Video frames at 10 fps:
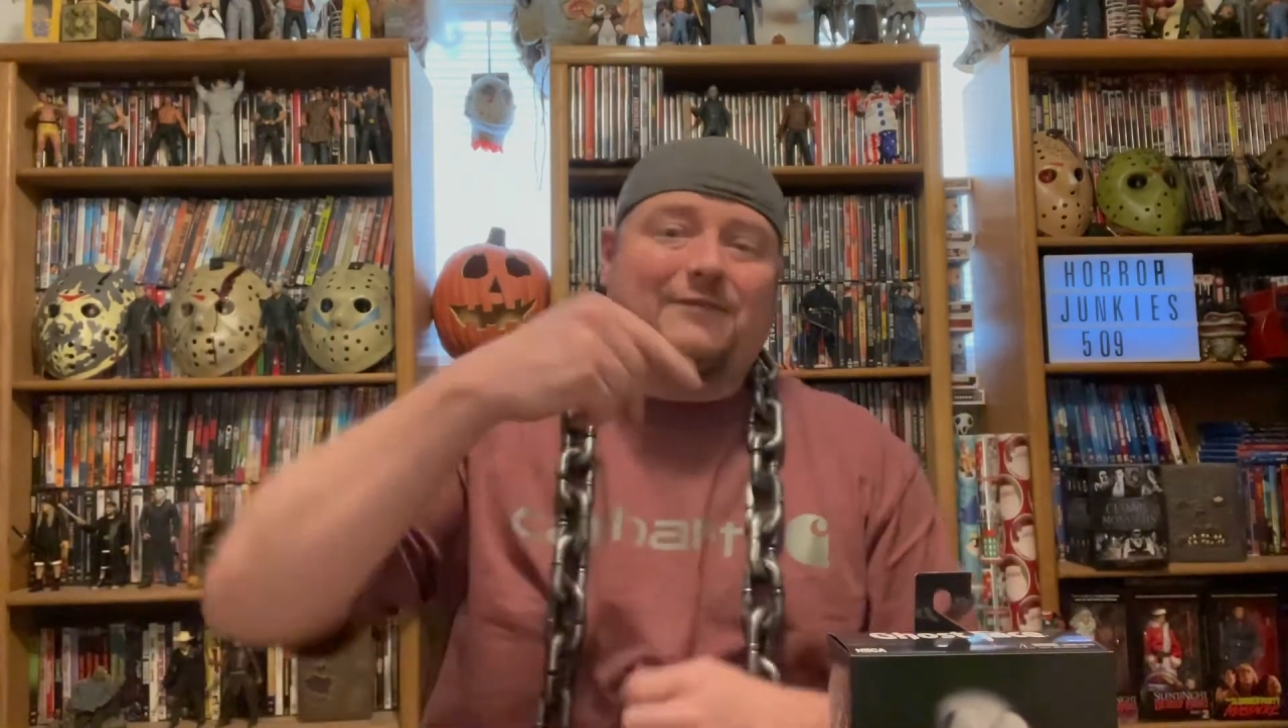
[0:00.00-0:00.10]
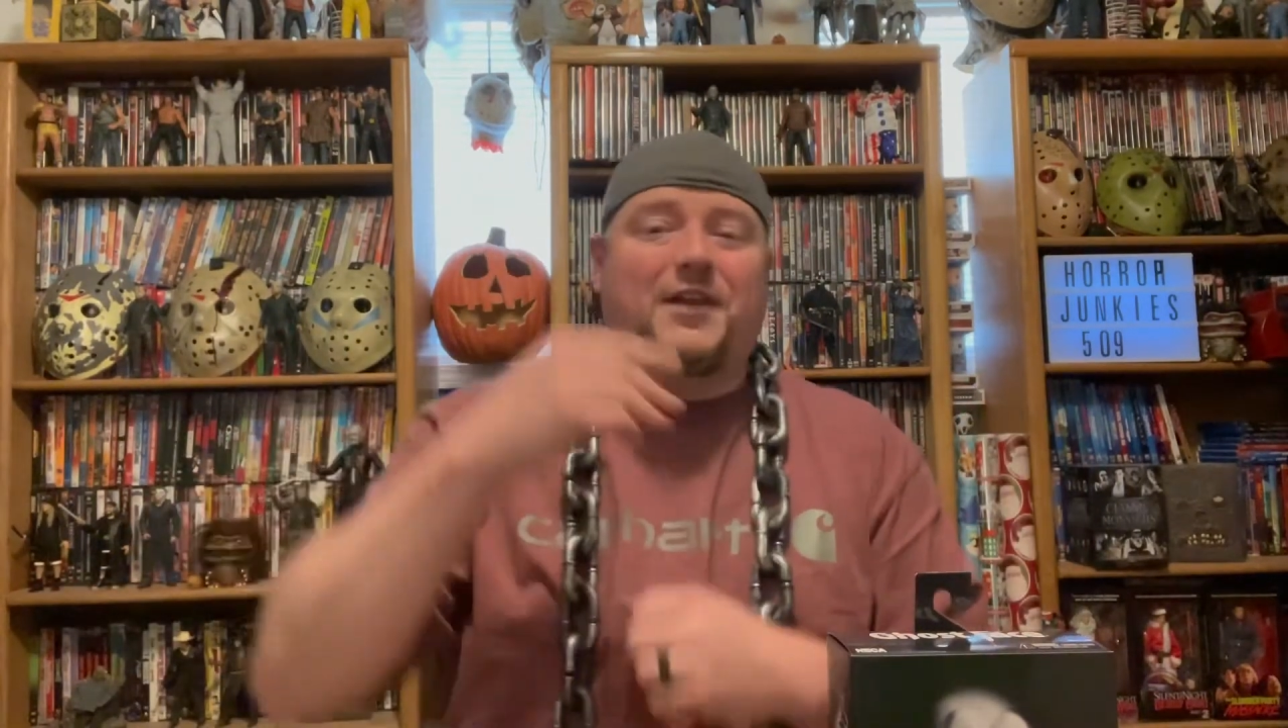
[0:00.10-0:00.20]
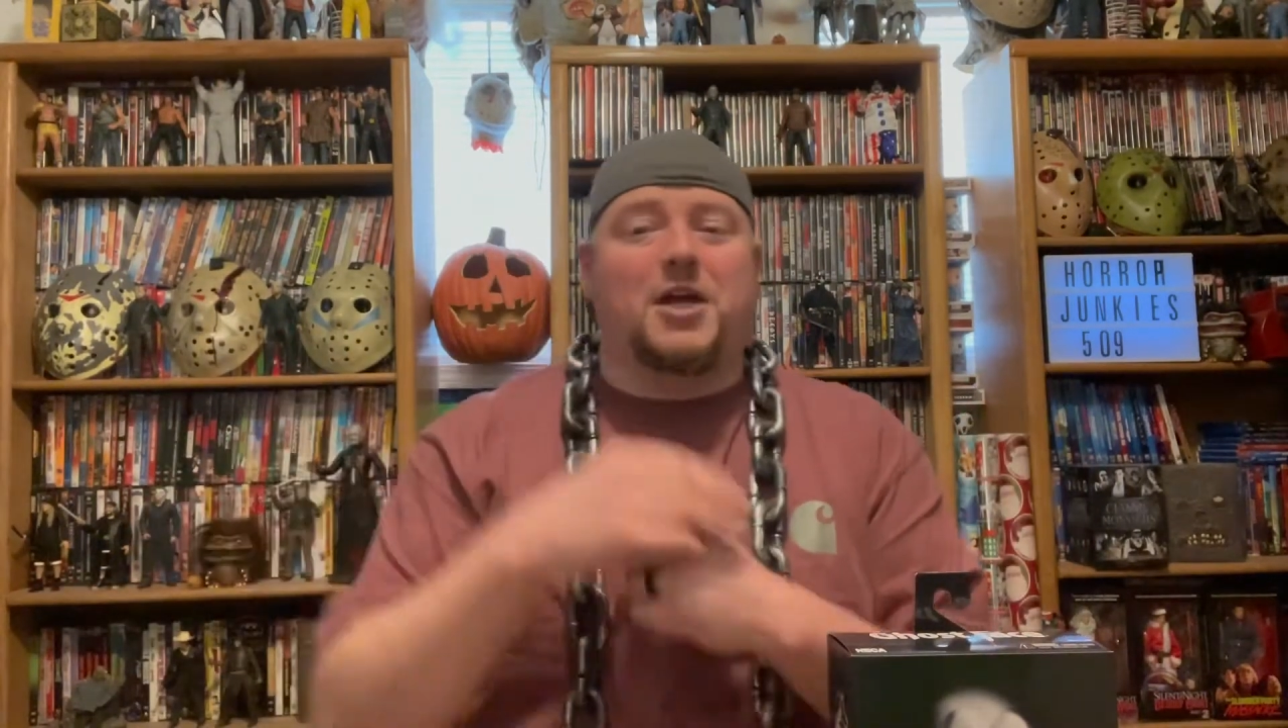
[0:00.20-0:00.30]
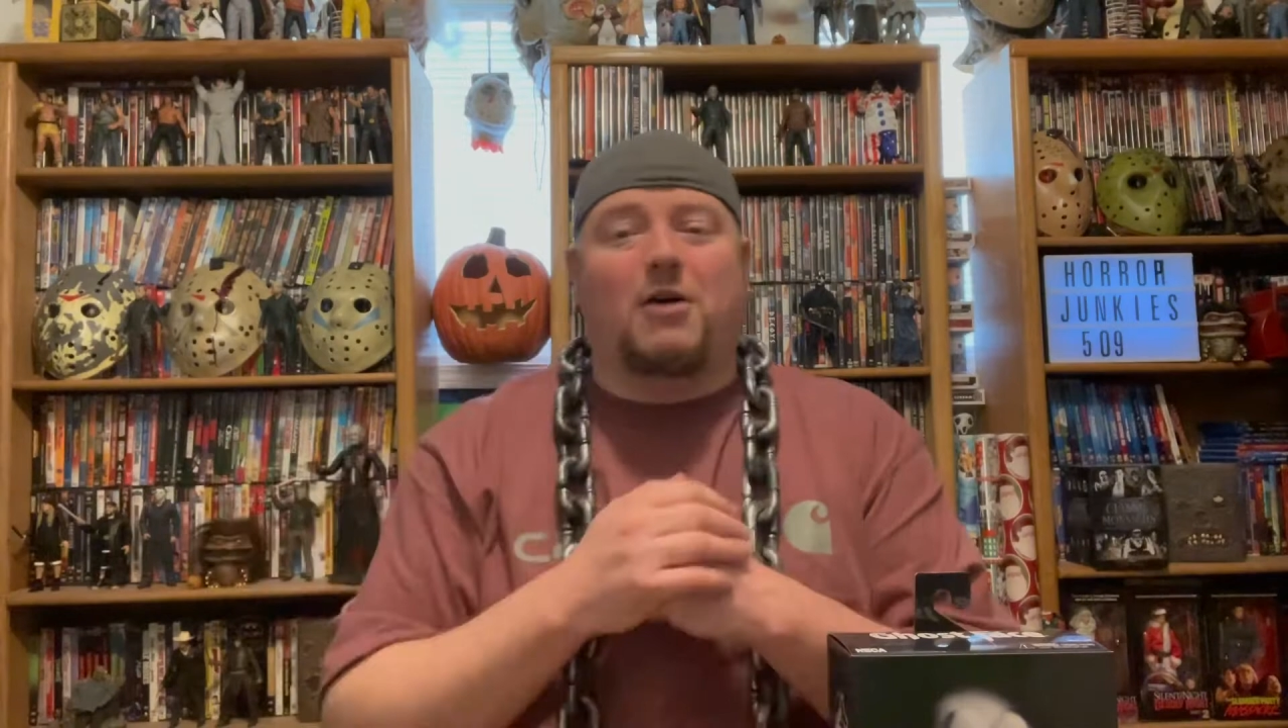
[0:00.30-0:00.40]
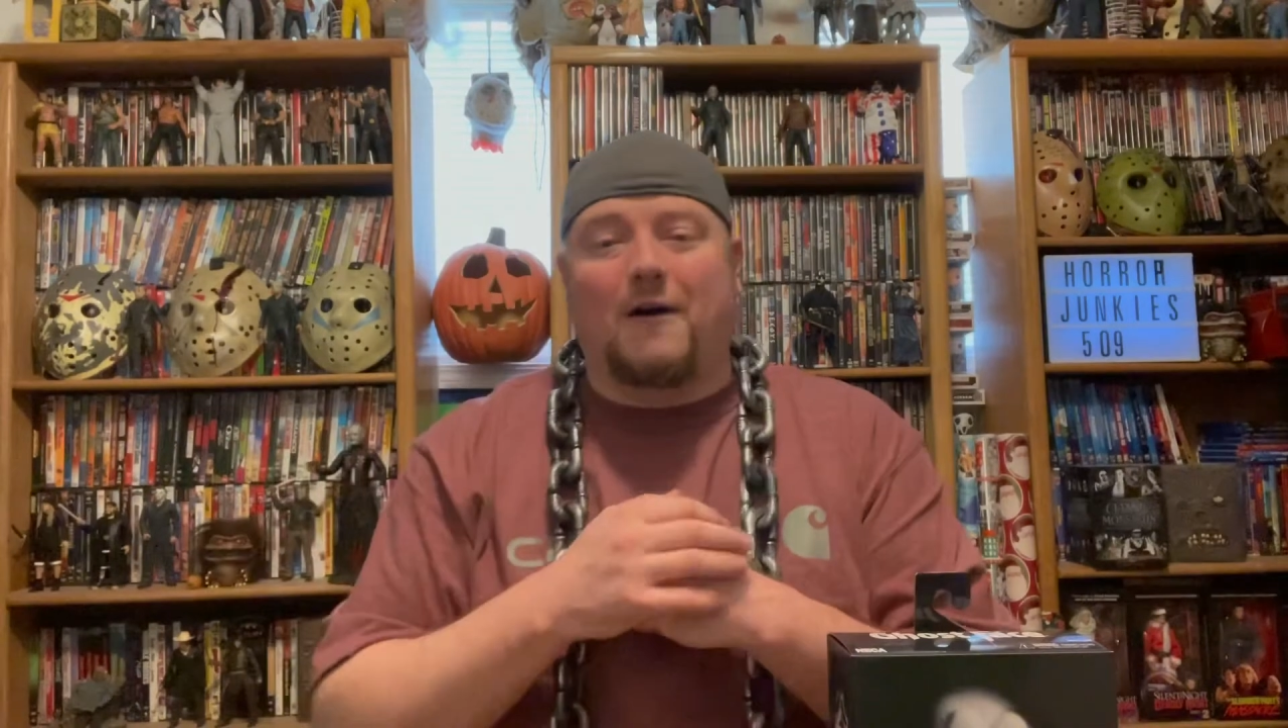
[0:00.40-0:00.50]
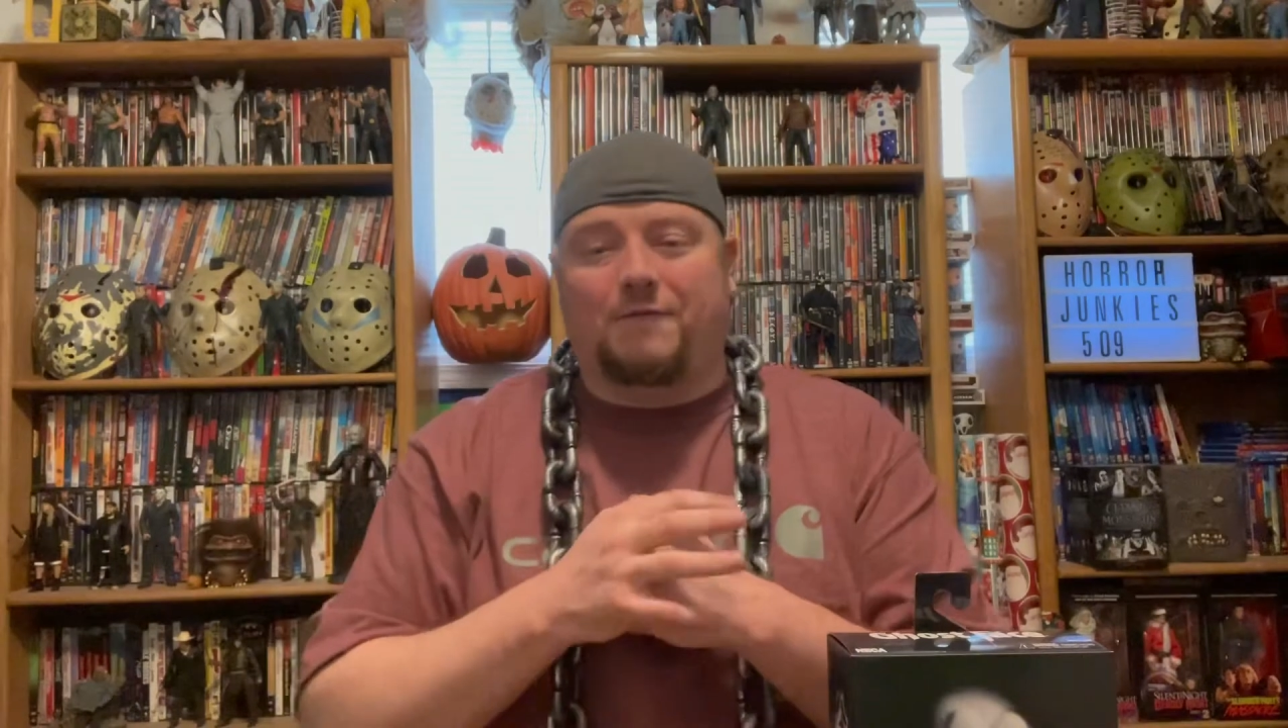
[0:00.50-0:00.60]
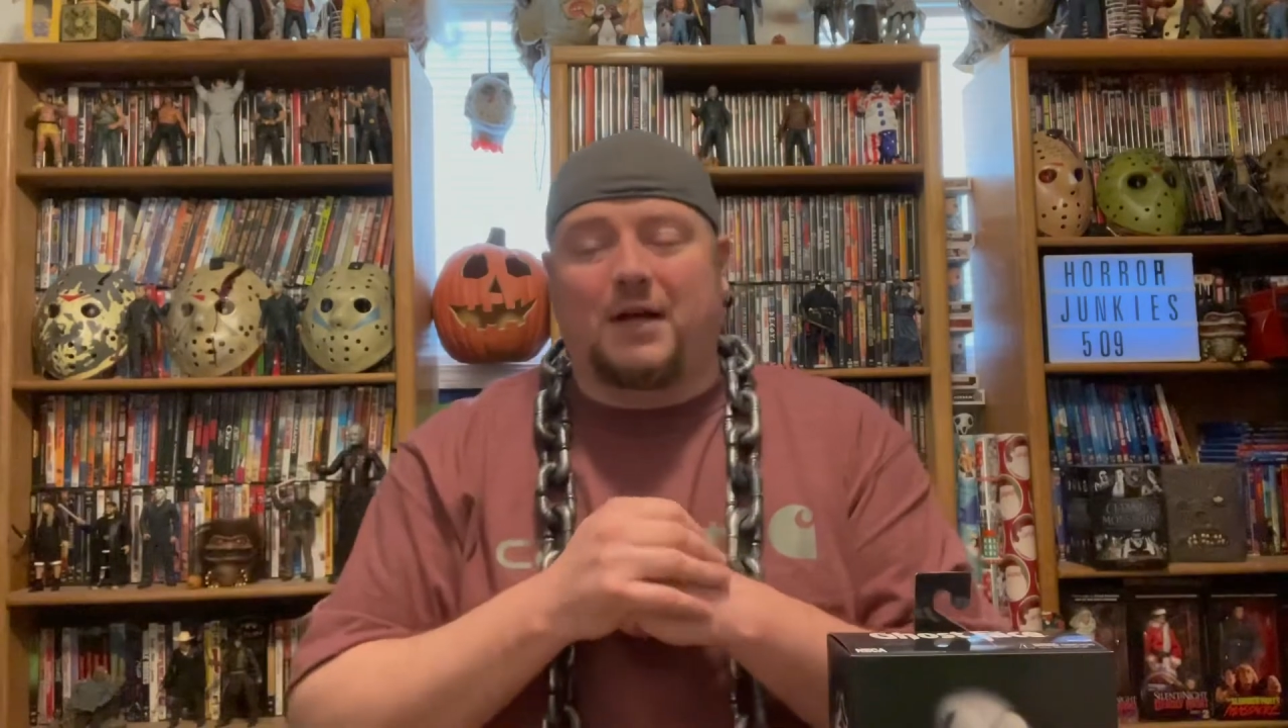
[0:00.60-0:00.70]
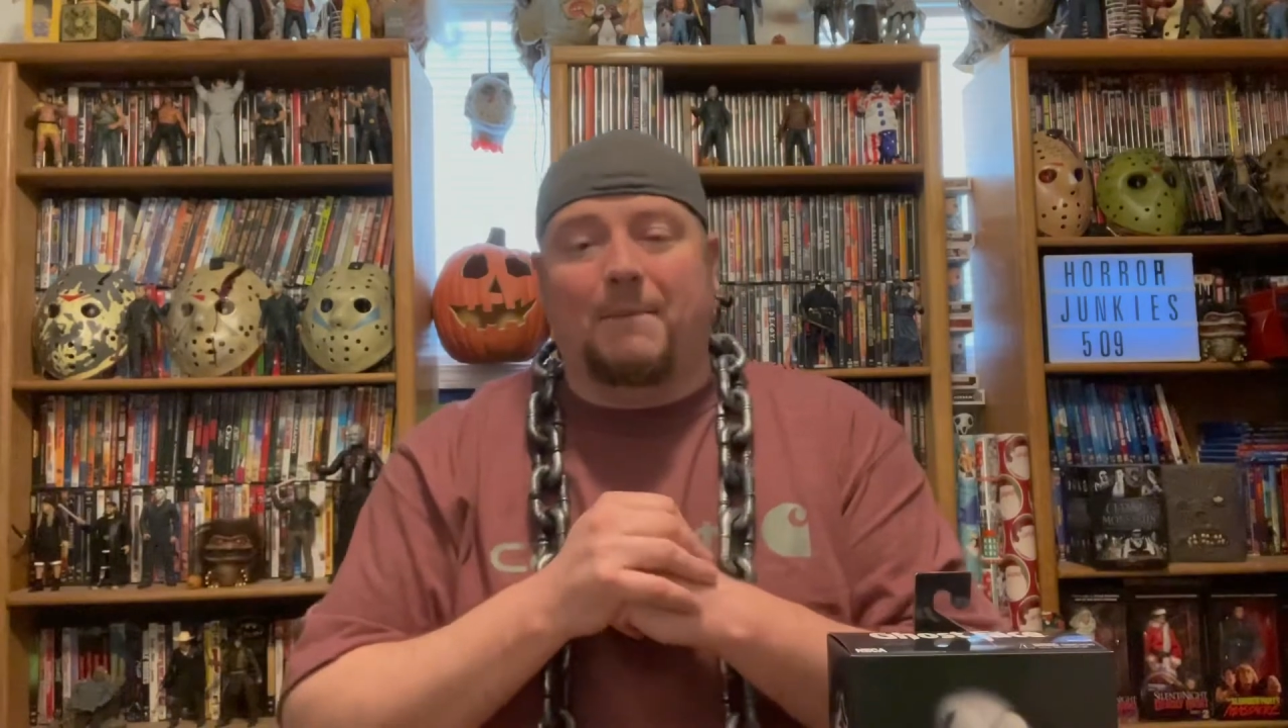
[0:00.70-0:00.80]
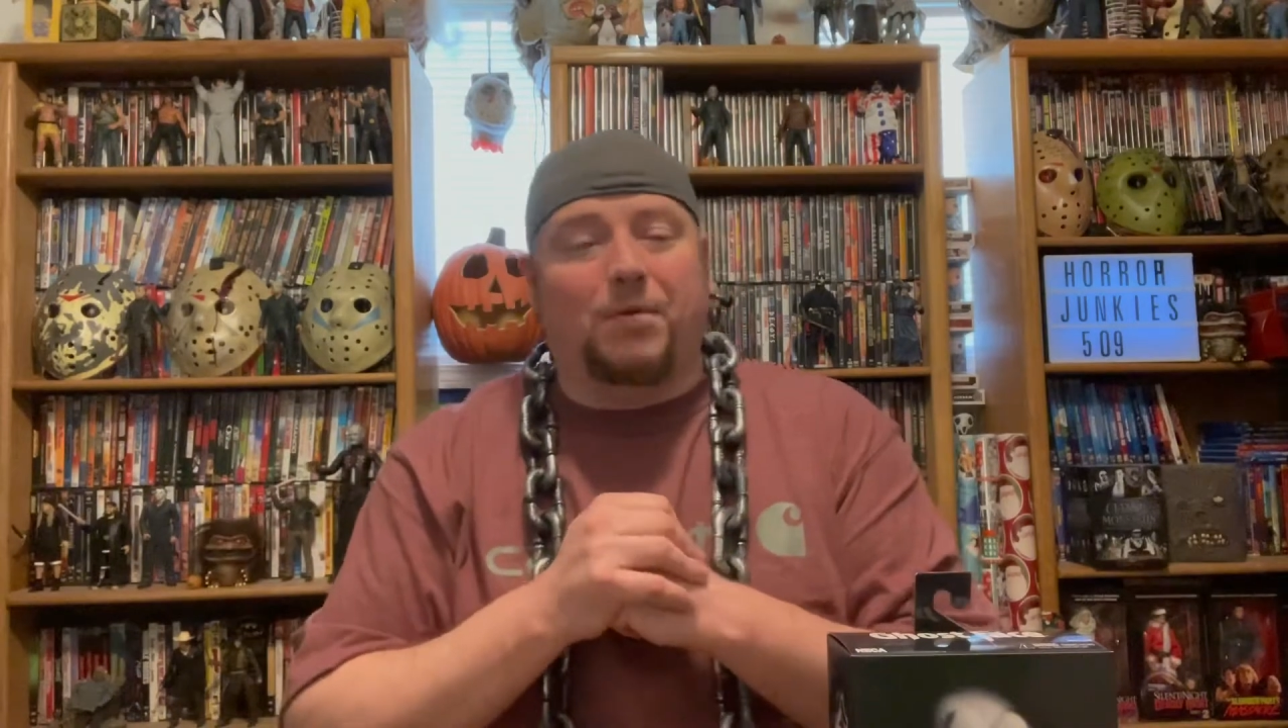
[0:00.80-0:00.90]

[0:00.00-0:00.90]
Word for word: video of the